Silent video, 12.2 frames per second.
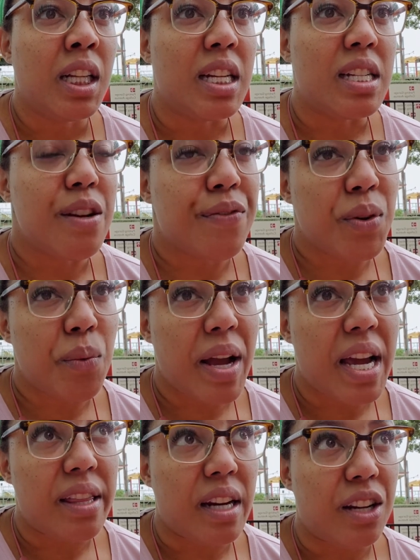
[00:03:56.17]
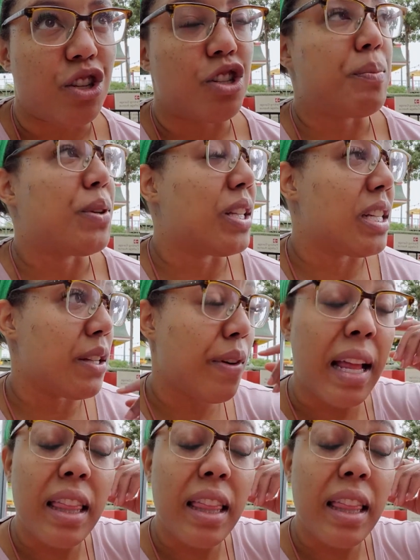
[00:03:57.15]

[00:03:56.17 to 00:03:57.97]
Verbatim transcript: a different way, then I tried to build it a different,